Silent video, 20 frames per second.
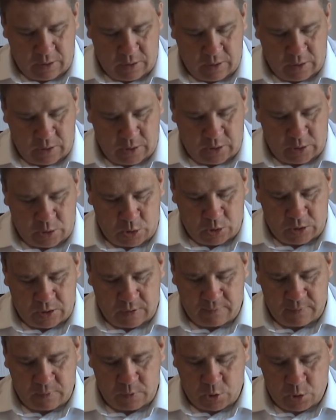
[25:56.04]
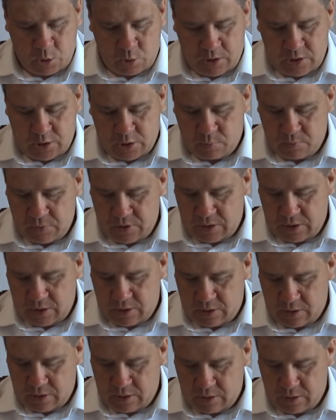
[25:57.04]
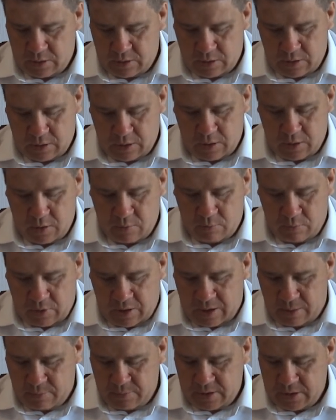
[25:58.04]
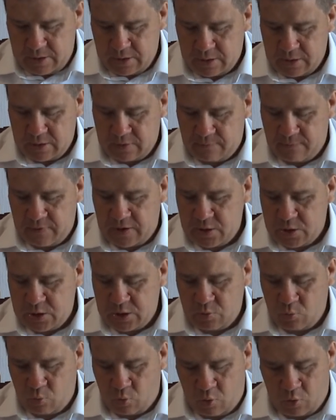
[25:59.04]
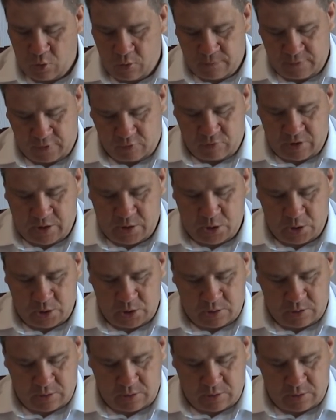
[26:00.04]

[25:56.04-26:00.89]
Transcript: 627, the trench Medina Muhammad Defense in War of Aggression.